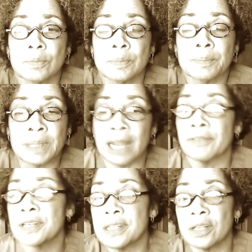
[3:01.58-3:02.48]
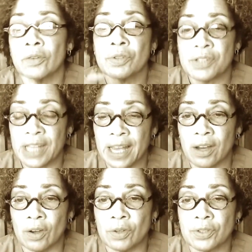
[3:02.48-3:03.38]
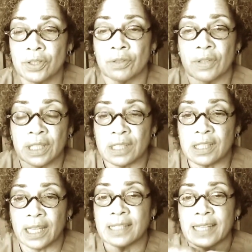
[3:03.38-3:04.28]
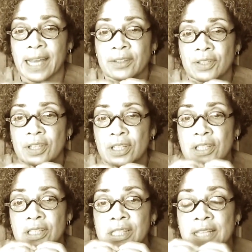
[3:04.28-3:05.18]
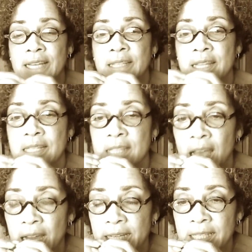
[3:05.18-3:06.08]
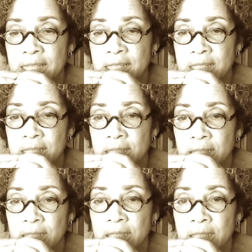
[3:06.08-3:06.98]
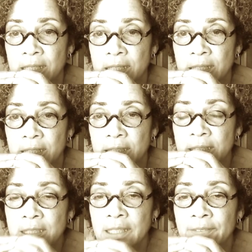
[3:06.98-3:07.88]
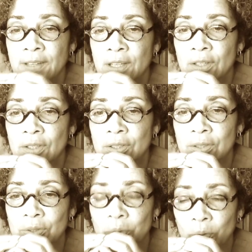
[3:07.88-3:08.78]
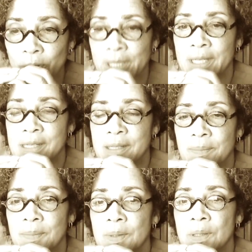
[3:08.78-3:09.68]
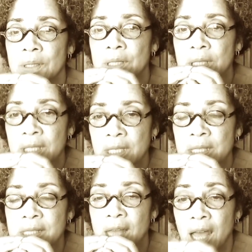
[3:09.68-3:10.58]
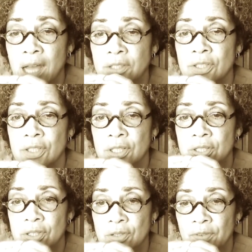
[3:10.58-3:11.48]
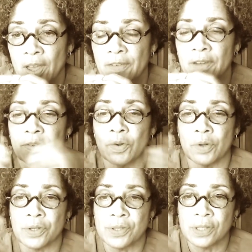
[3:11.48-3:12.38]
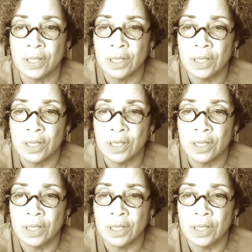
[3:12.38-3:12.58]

but every single cell, so you think it's like down to the tiniest living organism, needs oxygen to survive. And of course,